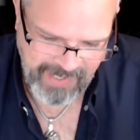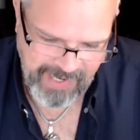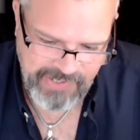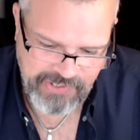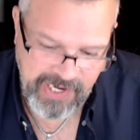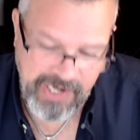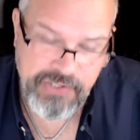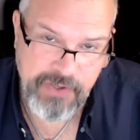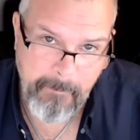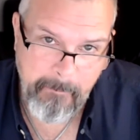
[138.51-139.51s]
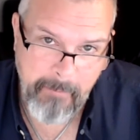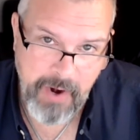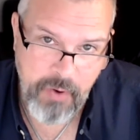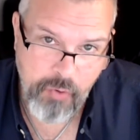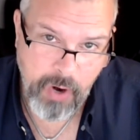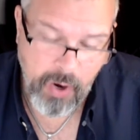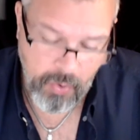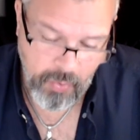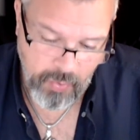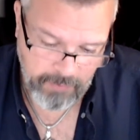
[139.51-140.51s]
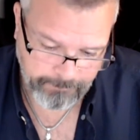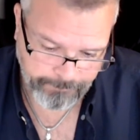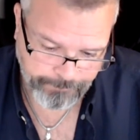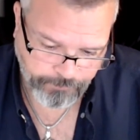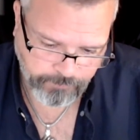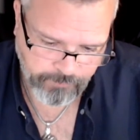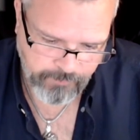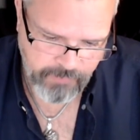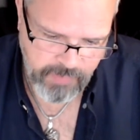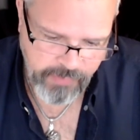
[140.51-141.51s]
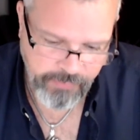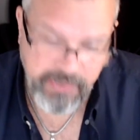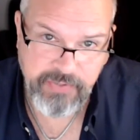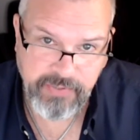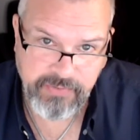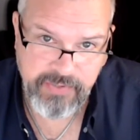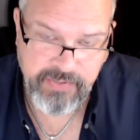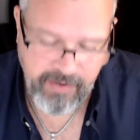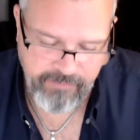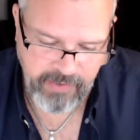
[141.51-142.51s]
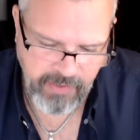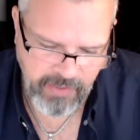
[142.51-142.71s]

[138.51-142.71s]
H. H. Munro, 367.